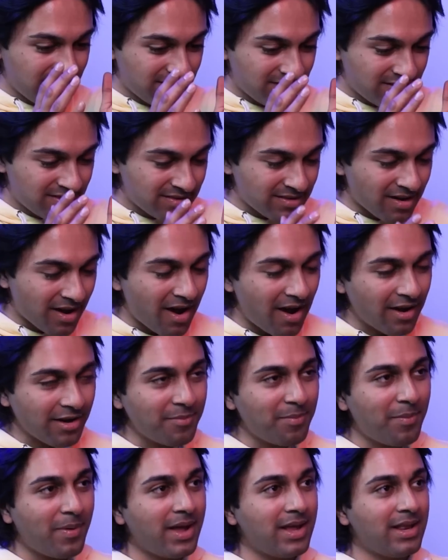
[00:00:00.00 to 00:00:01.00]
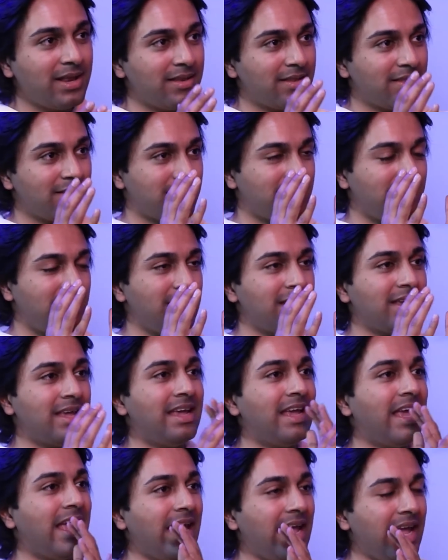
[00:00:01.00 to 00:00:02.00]
Start by
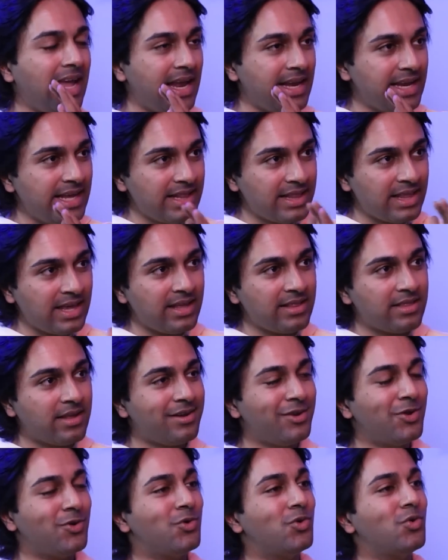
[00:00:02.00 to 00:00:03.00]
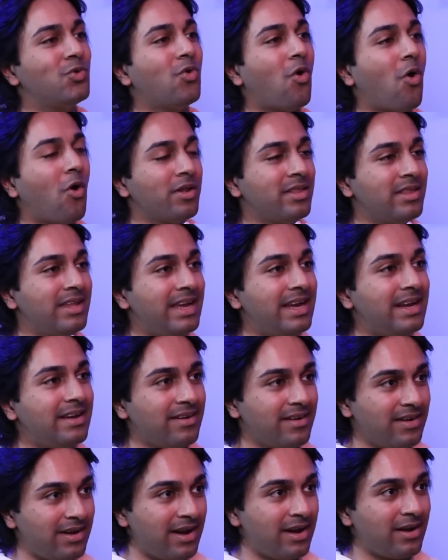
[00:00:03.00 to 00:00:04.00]
thinking anything that you do on the
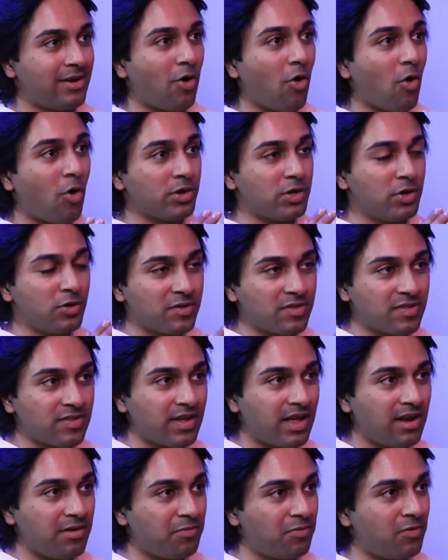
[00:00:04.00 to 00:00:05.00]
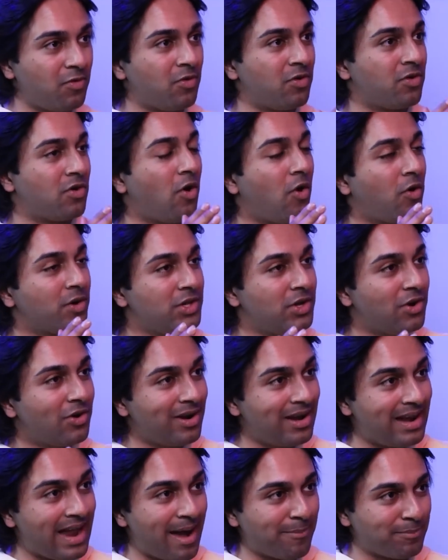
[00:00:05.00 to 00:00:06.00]
internet, on your cell phone, on
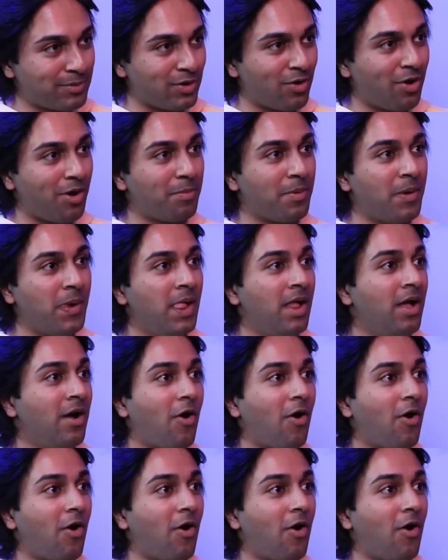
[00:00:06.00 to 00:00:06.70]
your laptop,